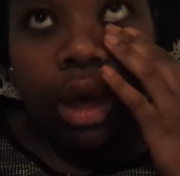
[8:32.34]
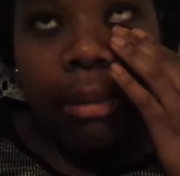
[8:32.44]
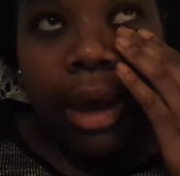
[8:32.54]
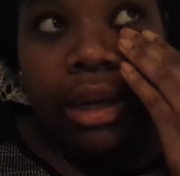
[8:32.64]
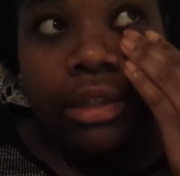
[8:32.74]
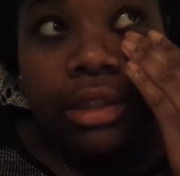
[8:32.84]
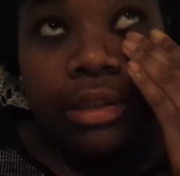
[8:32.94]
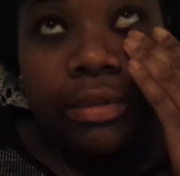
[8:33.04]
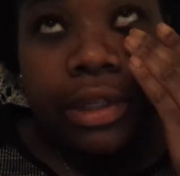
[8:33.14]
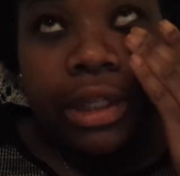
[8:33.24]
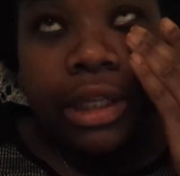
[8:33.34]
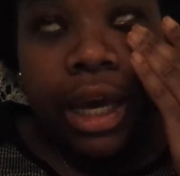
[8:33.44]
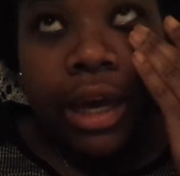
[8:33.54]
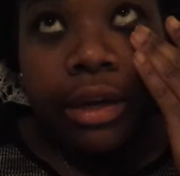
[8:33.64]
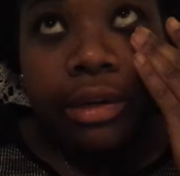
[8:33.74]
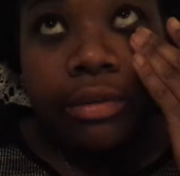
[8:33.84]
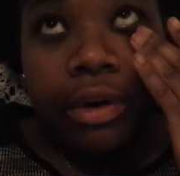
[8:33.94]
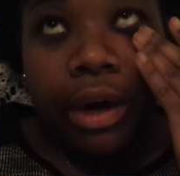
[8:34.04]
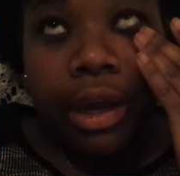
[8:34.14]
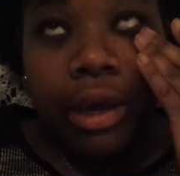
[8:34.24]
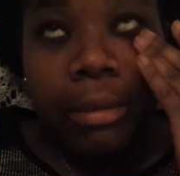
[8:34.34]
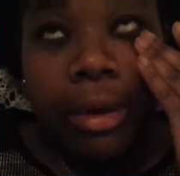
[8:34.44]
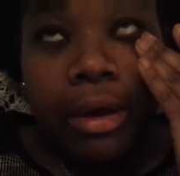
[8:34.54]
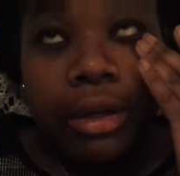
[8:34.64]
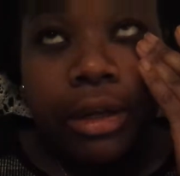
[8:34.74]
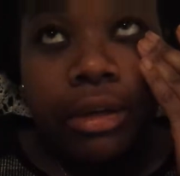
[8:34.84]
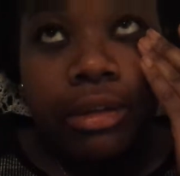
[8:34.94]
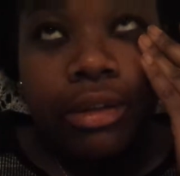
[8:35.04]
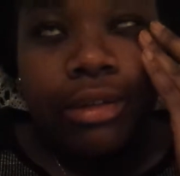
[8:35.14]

I'm honestly really tired of crying about it.